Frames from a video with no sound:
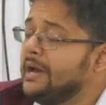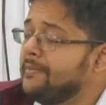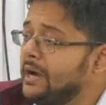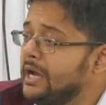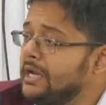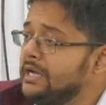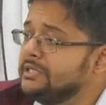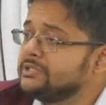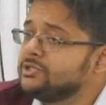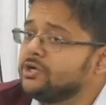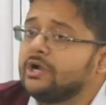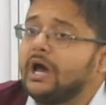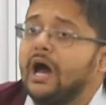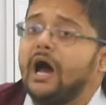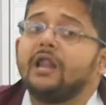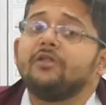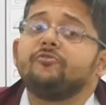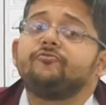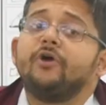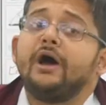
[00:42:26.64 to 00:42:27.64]
amylase or
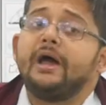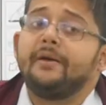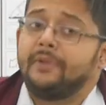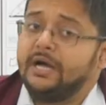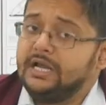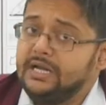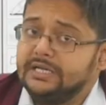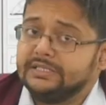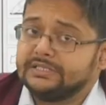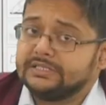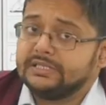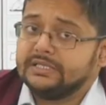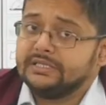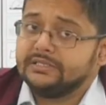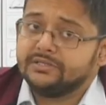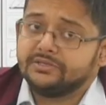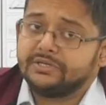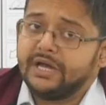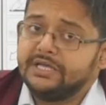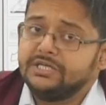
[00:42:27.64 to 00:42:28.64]
alpha amylase.
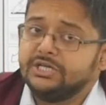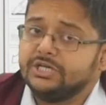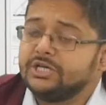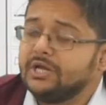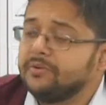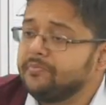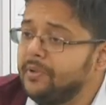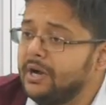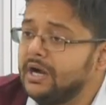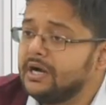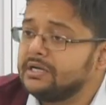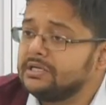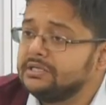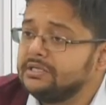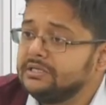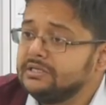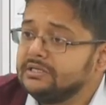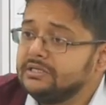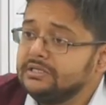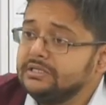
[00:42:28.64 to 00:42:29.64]
So digestion part.
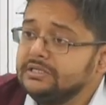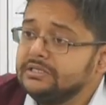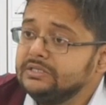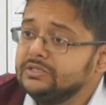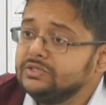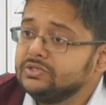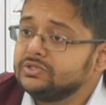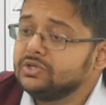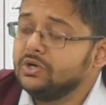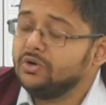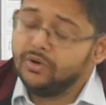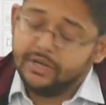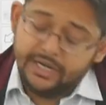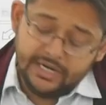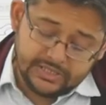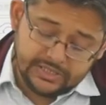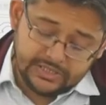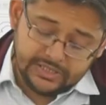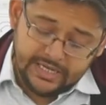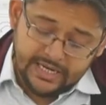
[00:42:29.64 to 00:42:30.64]
So
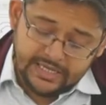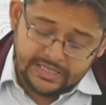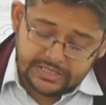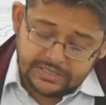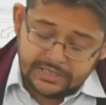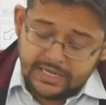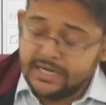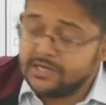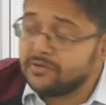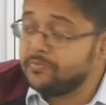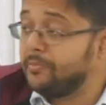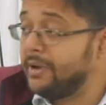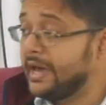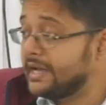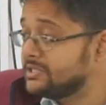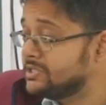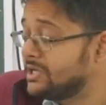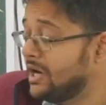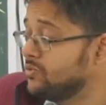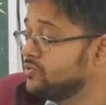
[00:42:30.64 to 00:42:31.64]
it
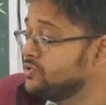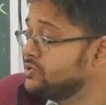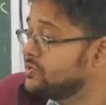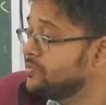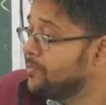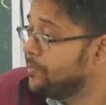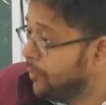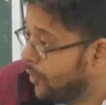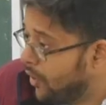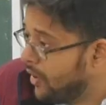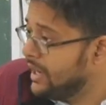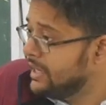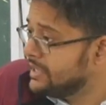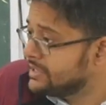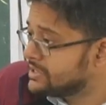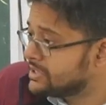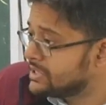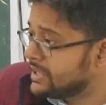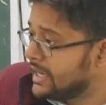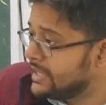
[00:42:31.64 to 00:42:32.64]
breaks down boiled
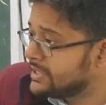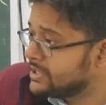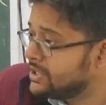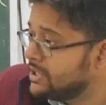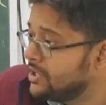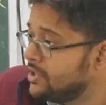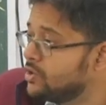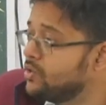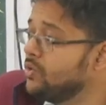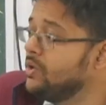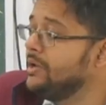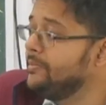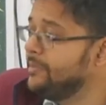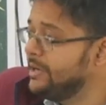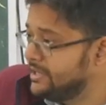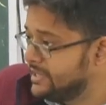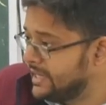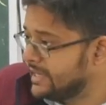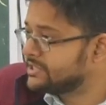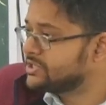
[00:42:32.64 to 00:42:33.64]
starch to
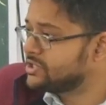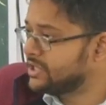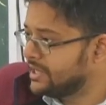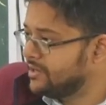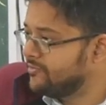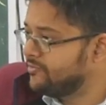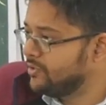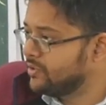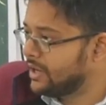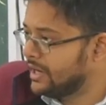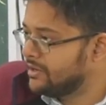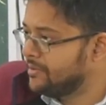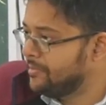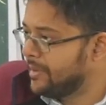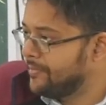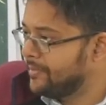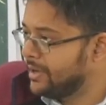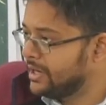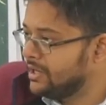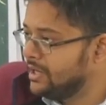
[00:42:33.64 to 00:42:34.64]
limit dextran, if you can
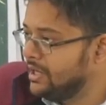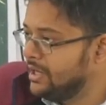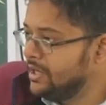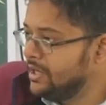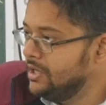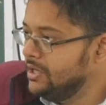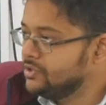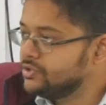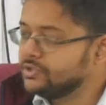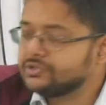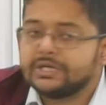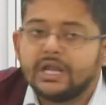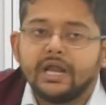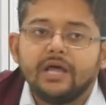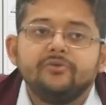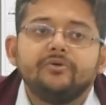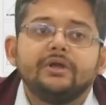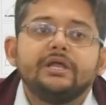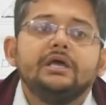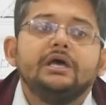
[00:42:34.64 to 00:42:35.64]
remember. So
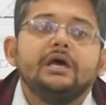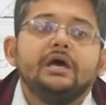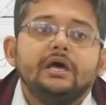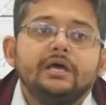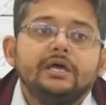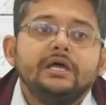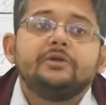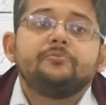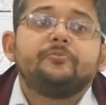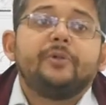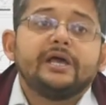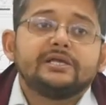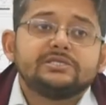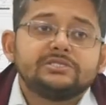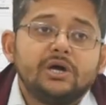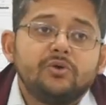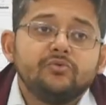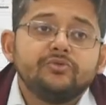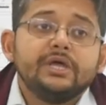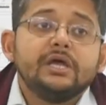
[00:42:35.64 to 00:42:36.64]
salivary, it breaks
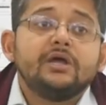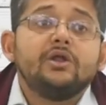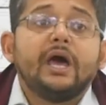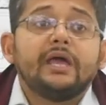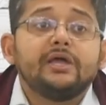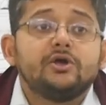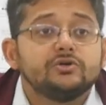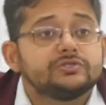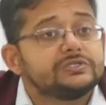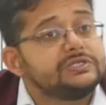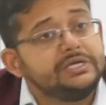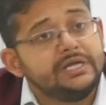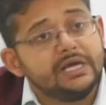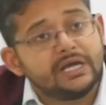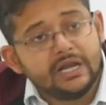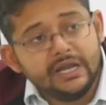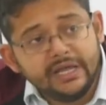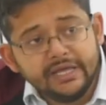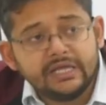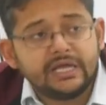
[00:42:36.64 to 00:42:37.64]
down the
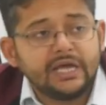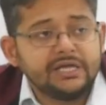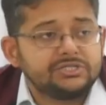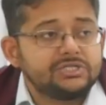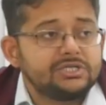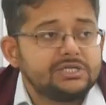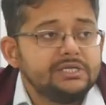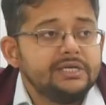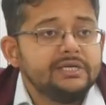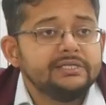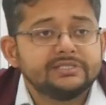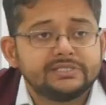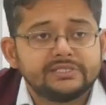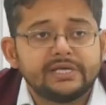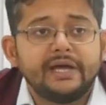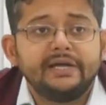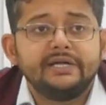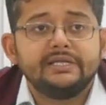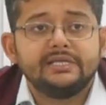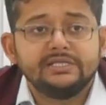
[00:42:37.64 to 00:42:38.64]
glycosidic linkage
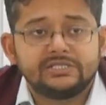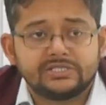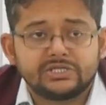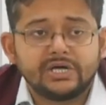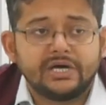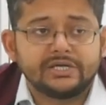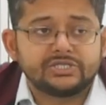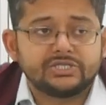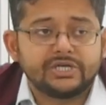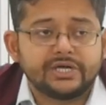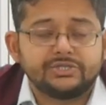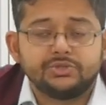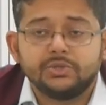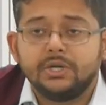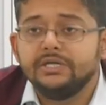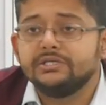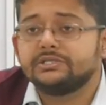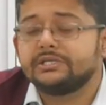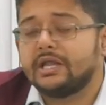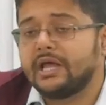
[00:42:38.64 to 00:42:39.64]
inside the starch
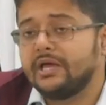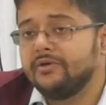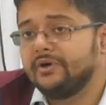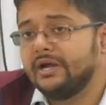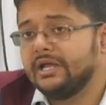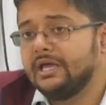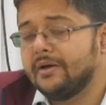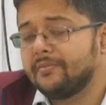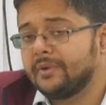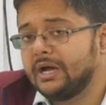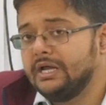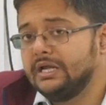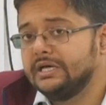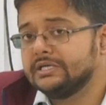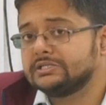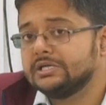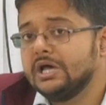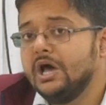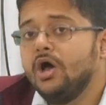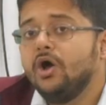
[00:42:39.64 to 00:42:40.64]
actually. Salivary
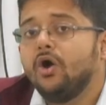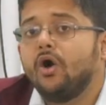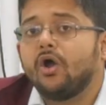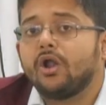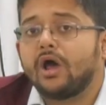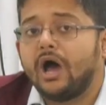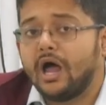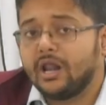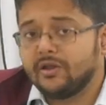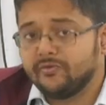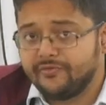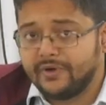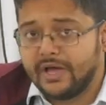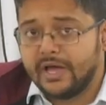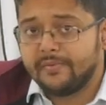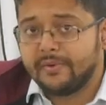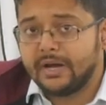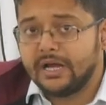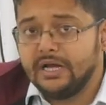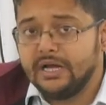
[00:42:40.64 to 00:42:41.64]
amylase or alpha
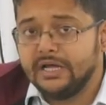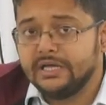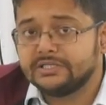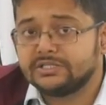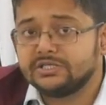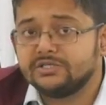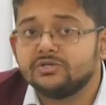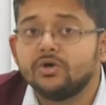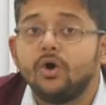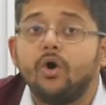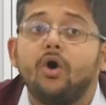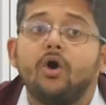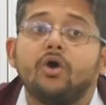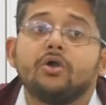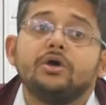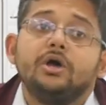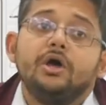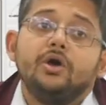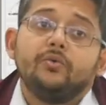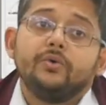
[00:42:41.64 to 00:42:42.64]
amylase,
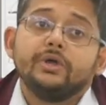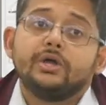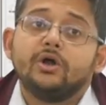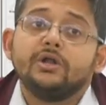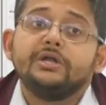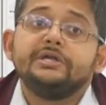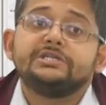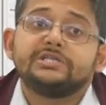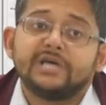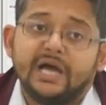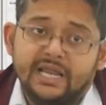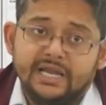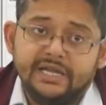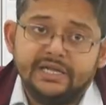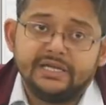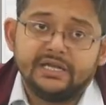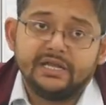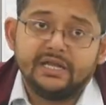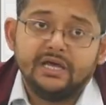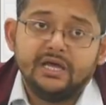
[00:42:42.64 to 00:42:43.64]
or we call it
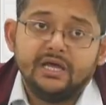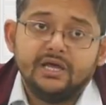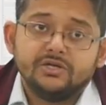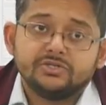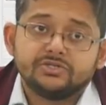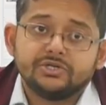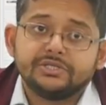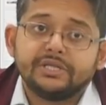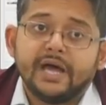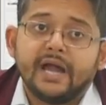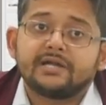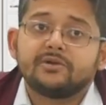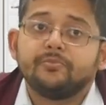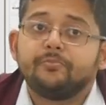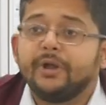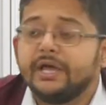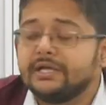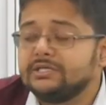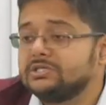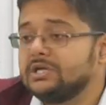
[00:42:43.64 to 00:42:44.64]
ptyalin. So
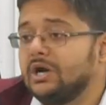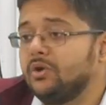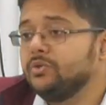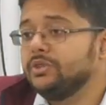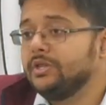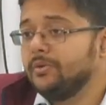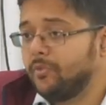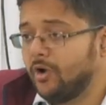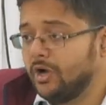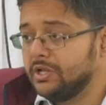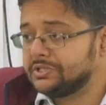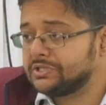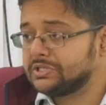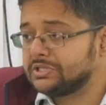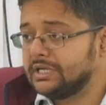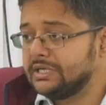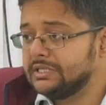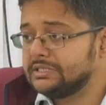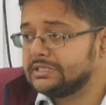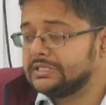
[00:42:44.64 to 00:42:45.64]
that breaks down the boiled
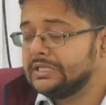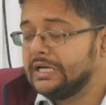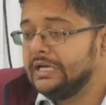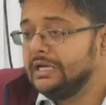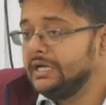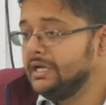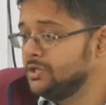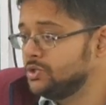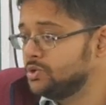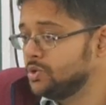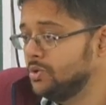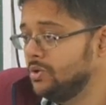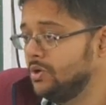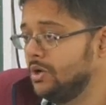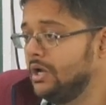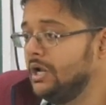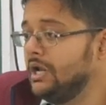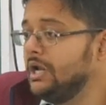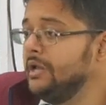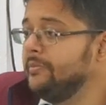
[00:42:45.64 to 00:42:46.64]
starch
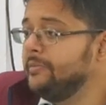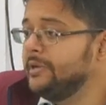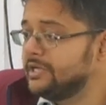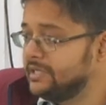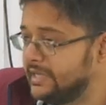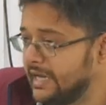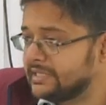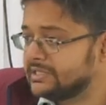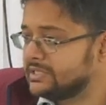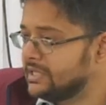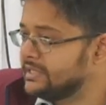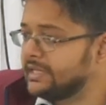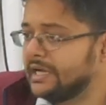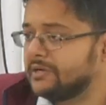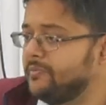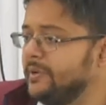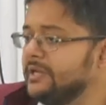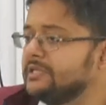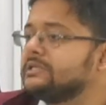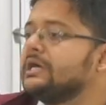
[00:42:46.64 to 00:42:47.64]
into limit dextran.
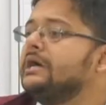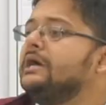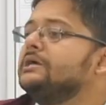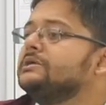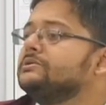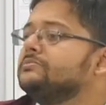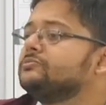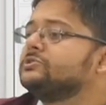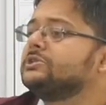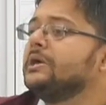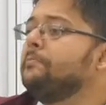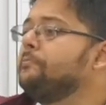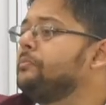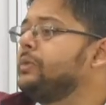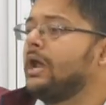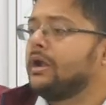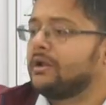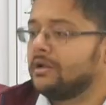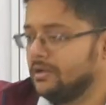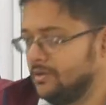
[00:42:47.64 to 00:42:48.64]
That means
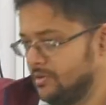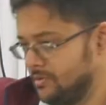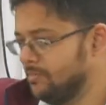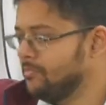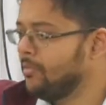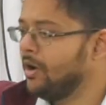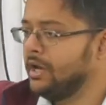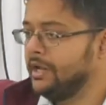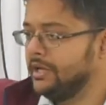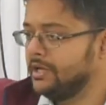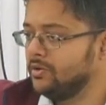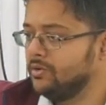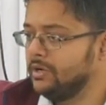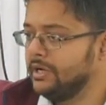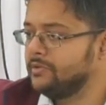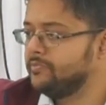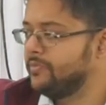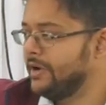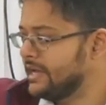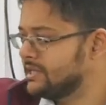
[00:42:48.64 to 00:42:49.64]
simpler molecule.
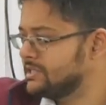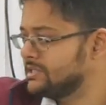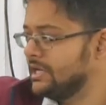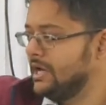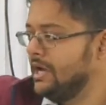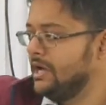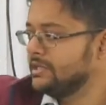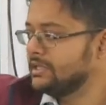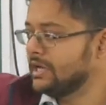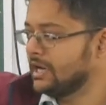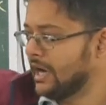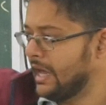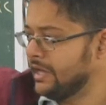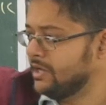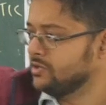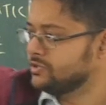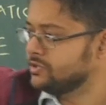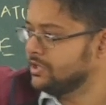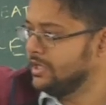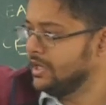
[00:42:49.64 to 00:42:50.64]
It breaks the
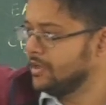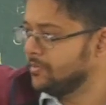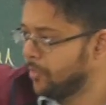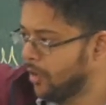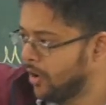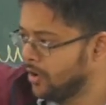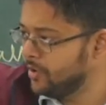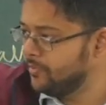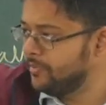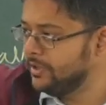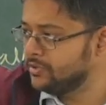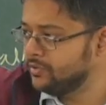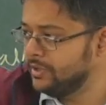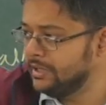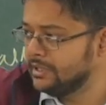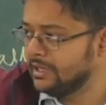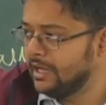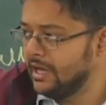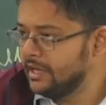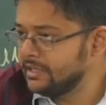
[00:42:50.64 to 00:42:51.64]
glycosidic bond
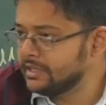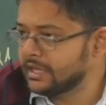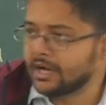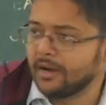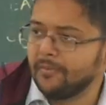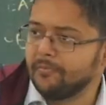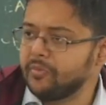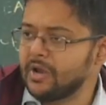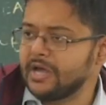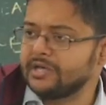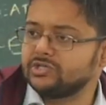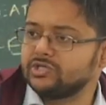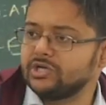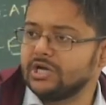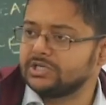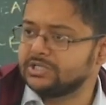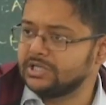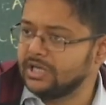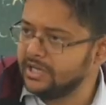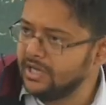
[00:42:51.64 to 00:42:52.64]
between the complex
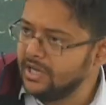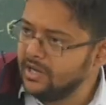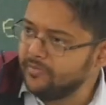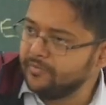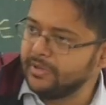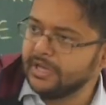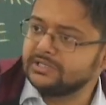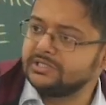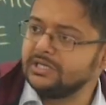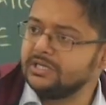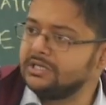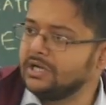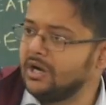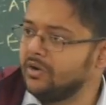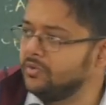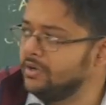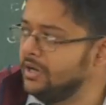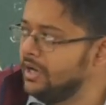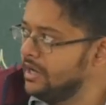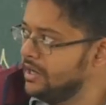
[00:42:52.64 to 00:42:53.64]
structure, breaks it
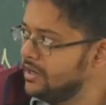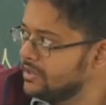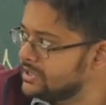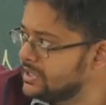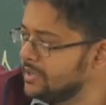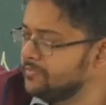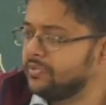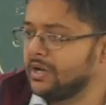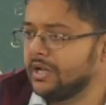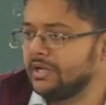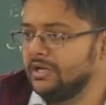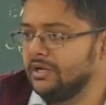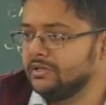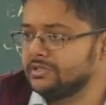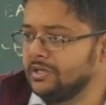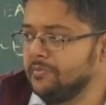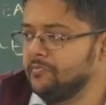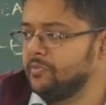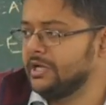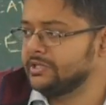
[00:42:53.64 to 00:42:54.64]
down,
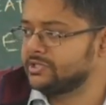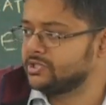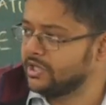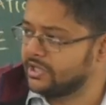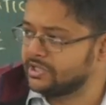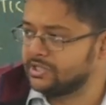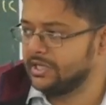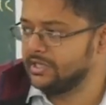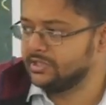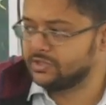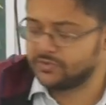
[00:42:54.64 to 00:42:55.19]
simpler structure